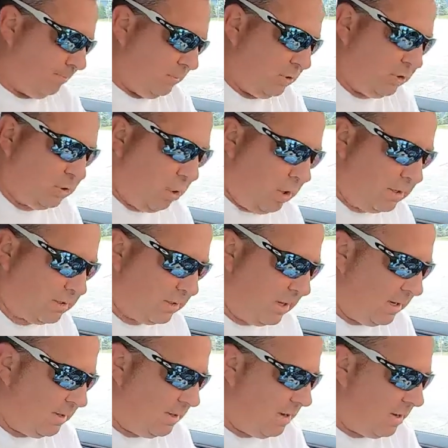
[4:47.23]
sauce
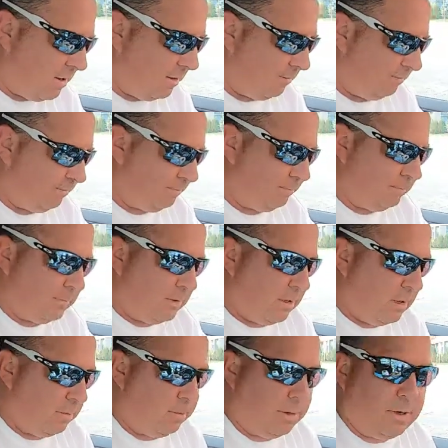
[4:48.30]
on there.
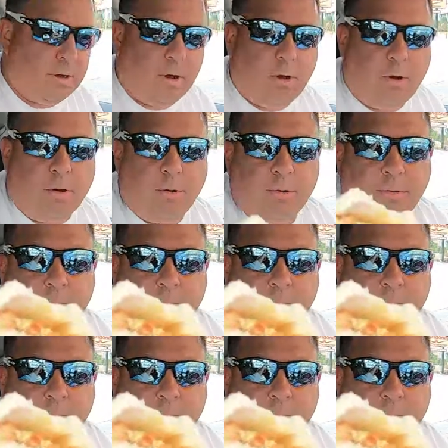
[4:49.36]
Here we go.